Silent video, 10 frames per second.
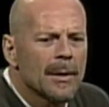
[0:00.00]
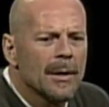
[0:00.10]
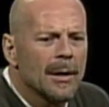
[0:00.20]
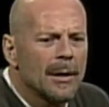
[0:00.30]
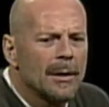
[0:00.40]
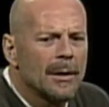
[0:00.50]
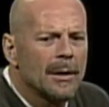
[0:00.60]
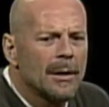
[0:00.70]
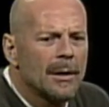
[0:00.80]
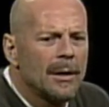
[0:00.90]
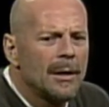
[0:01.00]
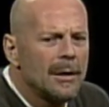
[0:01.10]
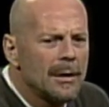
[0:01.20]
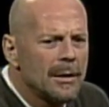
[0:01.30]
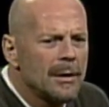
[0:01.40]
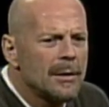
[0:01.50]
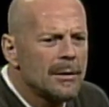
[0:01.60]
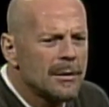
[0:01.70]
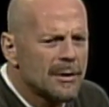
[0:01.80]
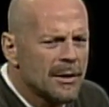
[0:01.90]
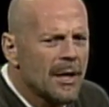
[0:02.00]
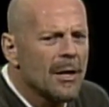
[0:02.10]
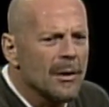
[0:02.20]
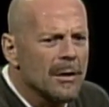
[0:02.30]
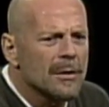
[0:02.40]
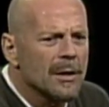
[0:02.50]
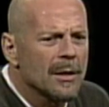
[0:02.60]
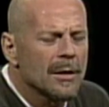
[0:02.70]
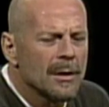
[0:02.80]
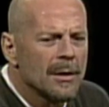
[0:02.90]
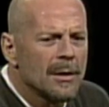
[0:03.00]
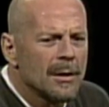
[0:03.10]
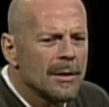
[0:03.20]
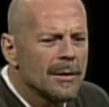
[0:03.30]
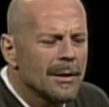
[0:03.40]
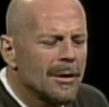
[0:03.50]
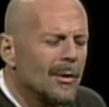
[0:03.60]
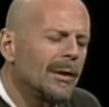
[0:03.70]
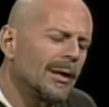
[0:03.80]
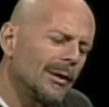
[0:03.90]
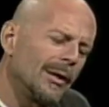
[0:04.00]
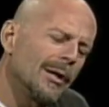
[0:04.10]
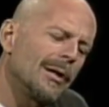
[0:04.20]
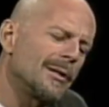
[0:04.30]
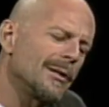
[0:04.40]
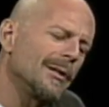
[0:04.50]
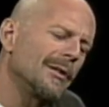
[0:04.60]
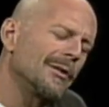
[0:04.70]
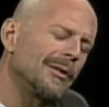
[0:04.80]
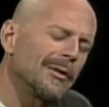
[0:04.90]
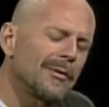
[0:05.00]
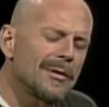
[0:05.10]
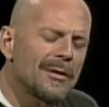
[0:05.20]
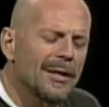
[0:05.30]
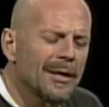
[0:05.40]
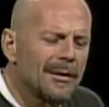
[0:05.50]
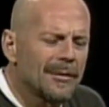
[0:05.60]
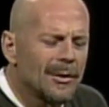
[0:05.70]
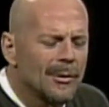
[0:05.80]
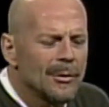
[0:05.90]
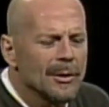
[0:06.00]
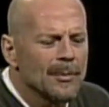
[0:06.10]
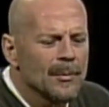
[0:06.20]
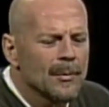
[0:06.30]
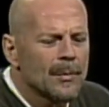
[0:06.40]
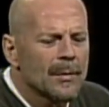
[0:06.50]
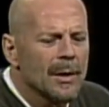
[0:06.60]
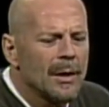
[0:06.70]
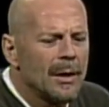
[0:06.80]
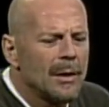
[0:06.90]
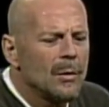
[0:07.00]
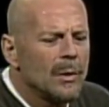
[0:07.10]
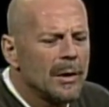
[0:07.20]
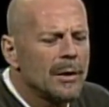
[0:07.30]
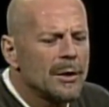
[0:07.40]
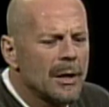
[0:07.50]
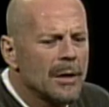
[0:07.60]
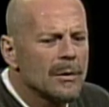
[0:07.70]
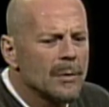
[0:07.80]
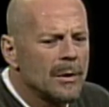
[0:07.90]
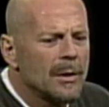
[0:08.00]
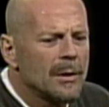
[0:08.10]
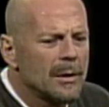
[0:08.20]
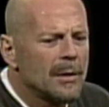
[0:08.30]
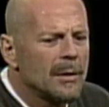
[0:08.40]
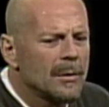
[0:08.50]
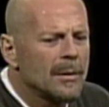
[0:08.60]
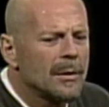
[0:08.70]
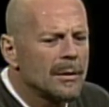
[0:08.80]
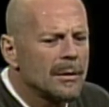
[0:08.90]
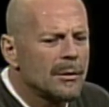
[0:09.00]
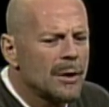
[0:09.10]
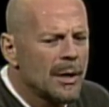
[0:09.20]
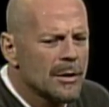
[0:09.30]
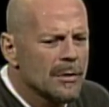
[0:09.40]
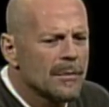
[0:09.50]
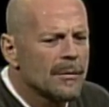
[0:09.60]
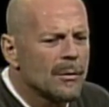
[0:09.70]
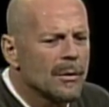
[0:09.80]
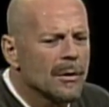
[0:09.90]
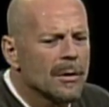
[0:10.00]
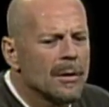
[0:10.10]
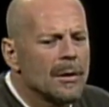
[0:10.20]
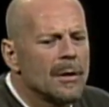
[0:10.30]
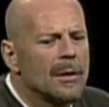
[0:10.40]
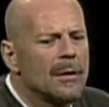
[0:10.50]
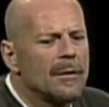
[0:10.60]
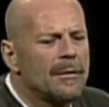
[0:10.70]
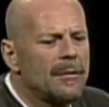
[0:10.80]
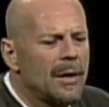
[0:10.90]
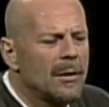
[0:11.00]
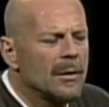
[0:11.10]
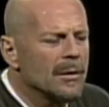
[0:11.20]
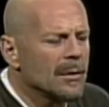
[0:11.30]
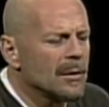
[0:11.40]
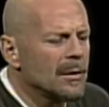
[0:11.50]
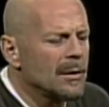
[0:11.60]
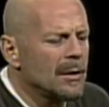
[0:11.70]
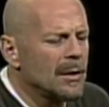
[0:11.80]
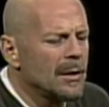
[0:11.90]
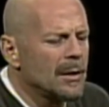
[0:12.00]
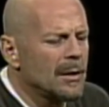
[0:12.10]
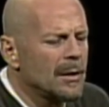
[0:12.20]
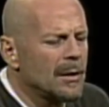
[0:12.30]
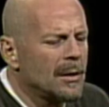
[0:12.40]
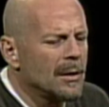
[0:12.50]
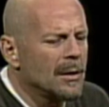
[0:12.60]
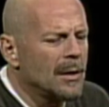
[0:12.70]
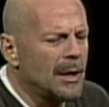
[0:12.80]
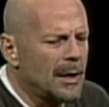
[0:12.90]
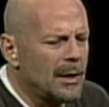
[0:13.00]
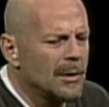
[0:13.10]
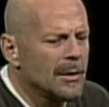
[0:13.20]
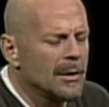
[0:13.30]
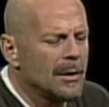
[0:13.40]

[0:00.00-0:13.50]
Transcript: And uh, it, it, it's scary. It's like, like going out on the ice and you don't know if it's thick enough to hold you. When the chance, when the, when the chances for failure uh, are higher,